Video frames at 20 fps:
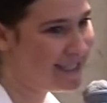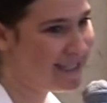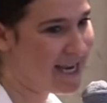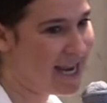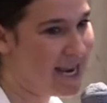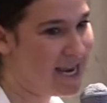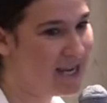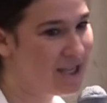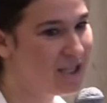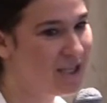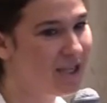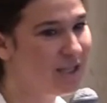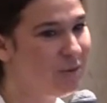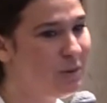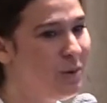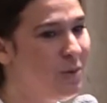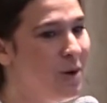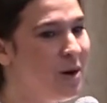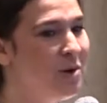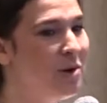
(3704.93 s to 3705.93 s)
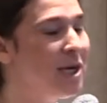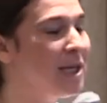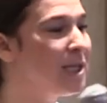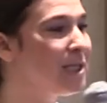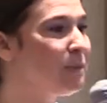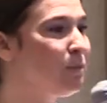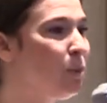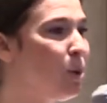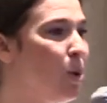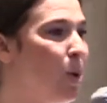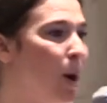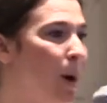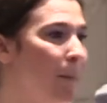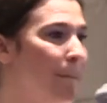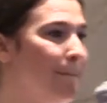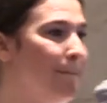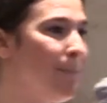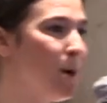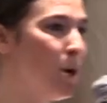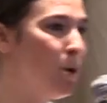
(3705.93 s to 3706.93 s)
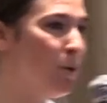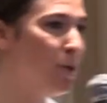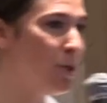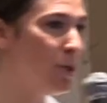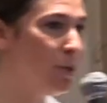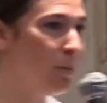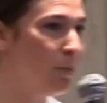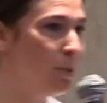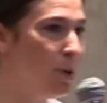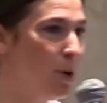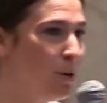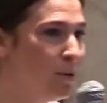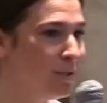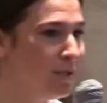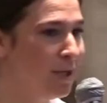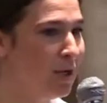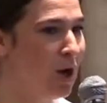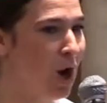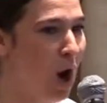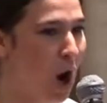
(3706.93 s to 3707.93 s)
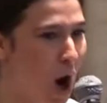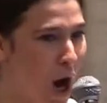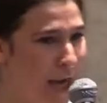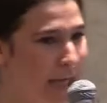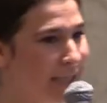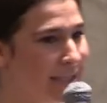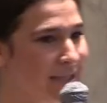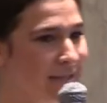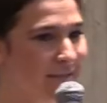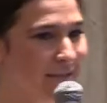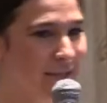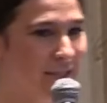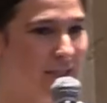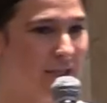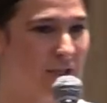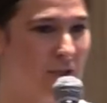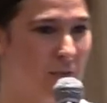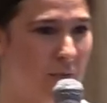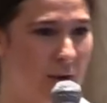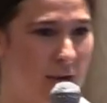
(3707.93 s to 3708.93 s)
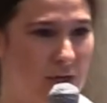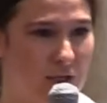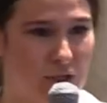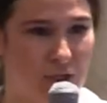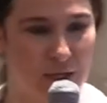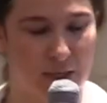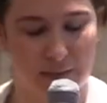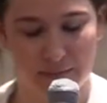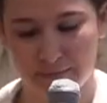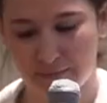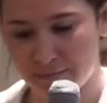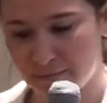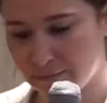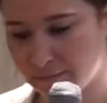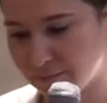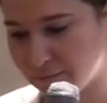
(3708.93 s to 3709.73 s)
stage is we want to explore both the pros and cons of the situation.